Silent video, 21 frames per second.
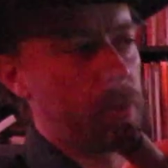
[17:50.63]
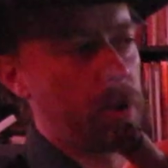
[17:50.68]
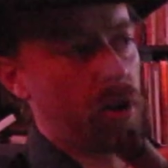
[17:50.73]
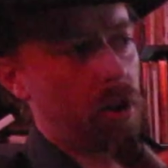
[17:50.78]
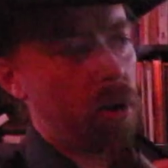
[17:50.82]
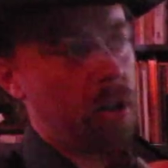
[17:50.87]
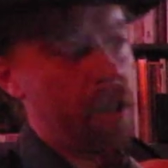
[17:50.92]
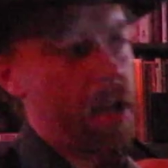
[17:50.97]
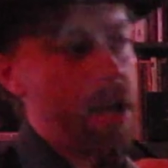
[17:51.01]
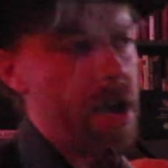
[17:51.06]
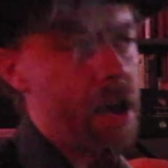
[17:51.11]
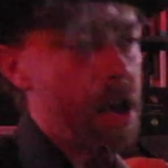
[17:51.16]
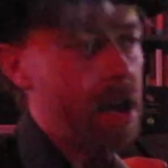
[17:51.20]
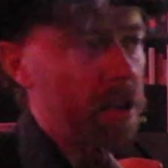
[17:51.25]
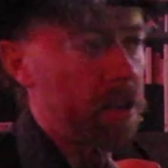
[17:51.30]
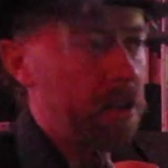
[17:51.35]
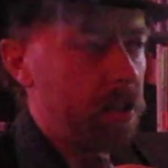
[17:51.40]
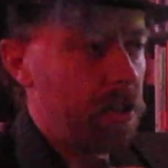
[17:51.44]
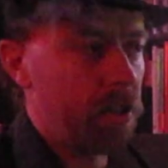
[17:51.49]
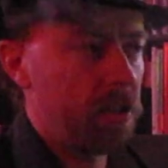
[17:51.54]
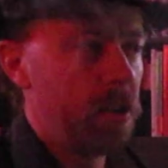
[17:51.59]
and all that,
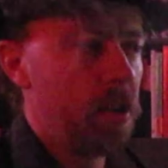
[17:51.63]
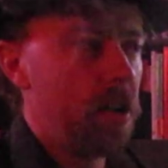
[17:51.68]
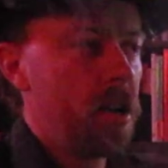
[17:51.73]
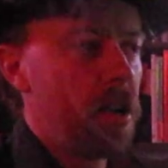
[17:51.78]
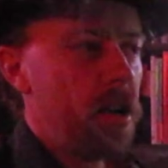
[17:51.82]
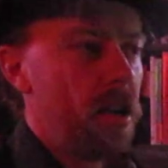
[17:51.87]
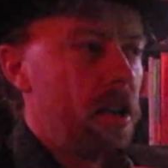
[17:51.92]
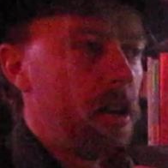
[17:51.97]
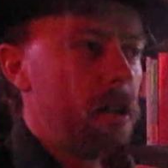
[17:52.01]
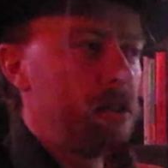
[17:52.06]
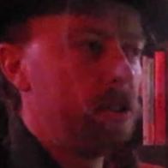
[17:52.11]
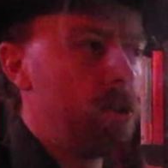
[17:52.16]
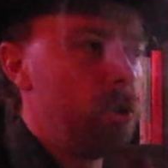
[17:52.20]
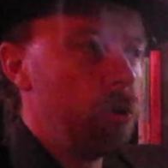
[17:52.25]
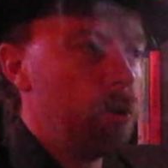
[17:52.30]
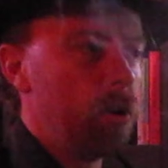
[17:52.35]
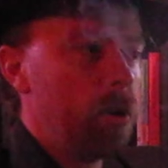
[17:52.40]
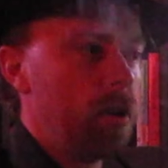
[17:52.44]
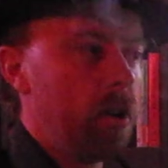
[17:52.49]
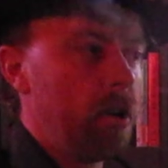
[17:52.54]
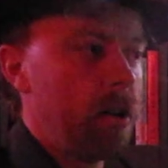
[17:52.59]
and then
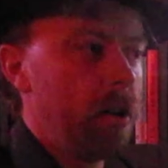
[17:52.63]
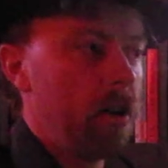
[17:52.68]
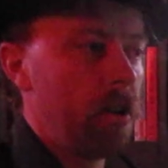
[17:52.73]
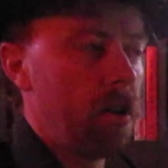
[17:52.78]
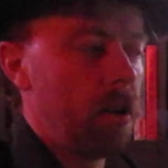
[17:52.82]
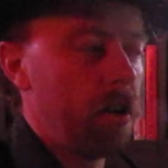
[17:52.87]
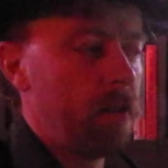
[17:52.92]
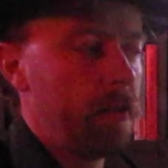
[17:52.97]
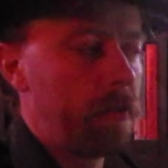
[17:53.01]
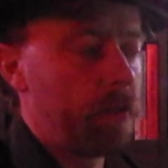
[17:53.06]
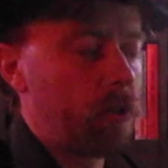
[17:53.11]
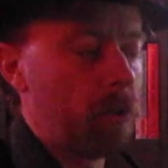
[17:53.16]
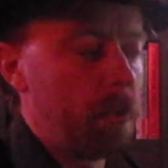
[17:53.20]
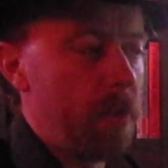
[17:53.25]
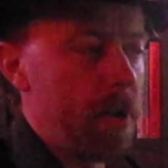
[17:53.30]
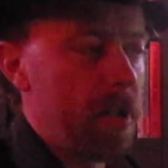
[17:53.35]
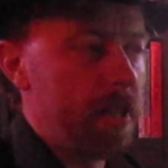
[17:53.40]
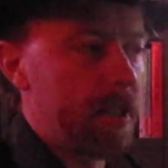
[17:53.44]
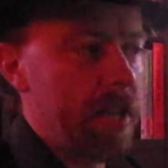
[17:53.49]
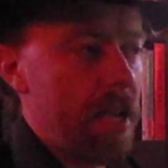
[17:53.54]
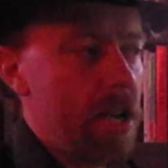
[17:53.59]
do a
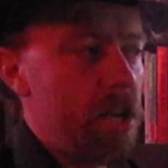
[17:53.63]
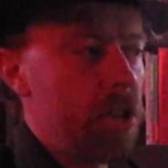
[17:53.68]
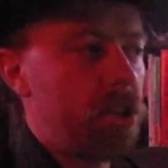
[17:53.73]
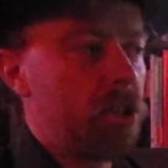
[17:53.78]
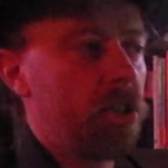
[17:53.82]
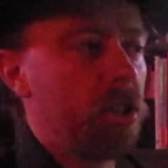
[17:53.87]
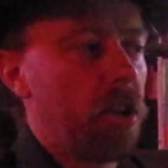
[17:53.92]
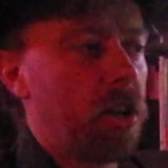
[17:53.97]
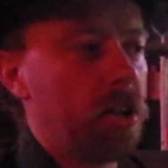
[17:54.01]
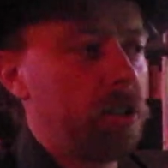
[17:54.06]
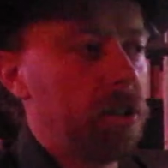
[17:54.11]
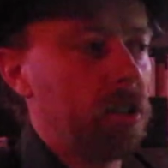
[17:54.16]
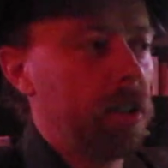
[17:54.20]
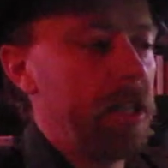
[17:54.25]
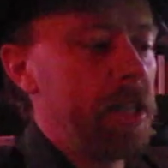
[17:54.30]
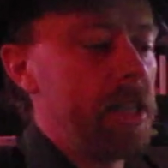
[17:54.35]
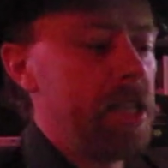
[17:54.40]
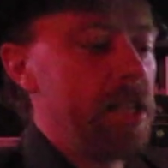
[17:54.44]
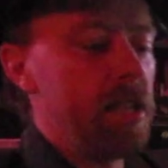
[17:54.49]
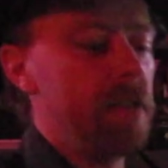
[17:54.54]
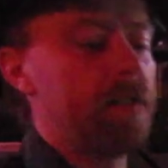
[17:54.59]
fermentation on the
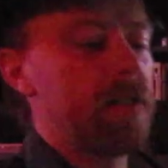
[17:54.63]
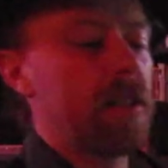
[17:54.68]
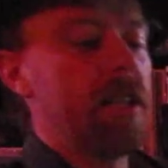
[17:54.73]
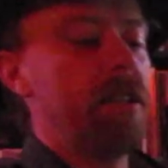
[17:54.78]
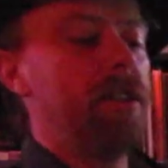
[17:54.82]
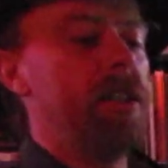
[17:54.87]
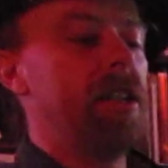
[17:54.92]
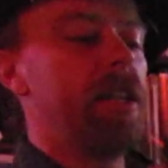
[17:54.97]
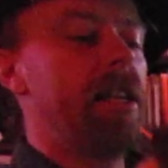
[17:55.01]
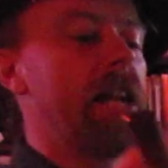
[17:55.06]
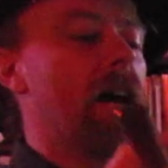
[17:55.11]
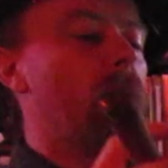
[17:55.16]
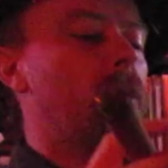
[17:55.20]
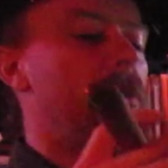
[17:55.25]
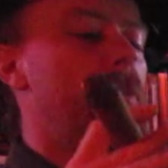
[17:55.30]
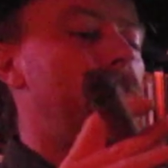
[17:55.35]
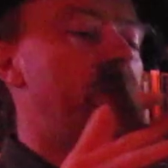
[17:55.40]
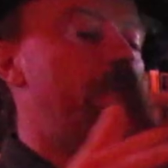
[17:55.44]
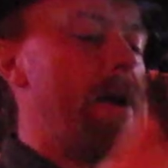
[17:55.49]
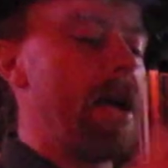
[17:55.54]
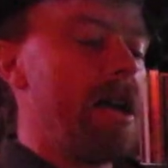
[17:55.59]
leaves, and then I
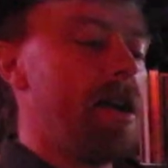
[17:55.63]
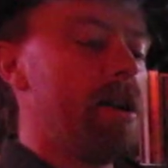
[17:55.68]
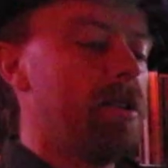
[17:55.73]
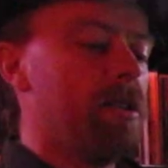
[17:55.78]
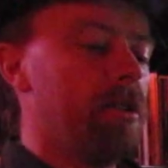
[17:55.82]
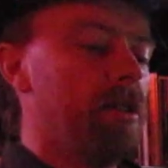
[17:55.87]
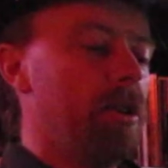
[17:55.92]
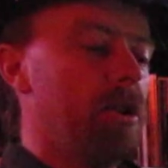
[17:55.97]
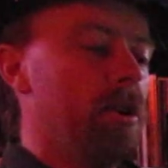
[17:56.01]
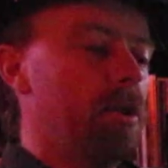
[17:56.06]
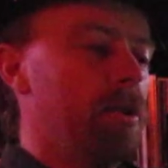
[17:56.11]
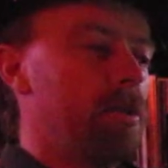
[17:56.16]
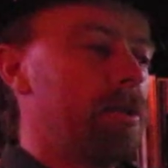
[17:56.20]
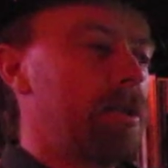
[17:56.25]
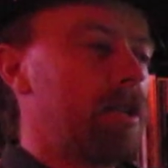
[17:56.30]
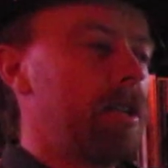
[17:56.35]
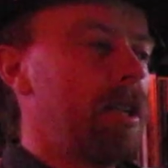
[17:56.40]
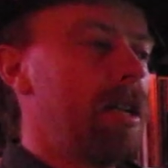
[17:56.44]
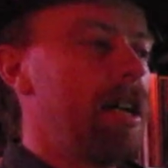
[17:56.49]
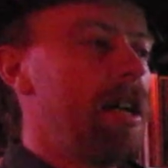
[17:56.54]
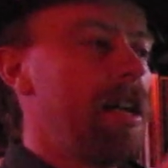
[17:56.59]
would bale those,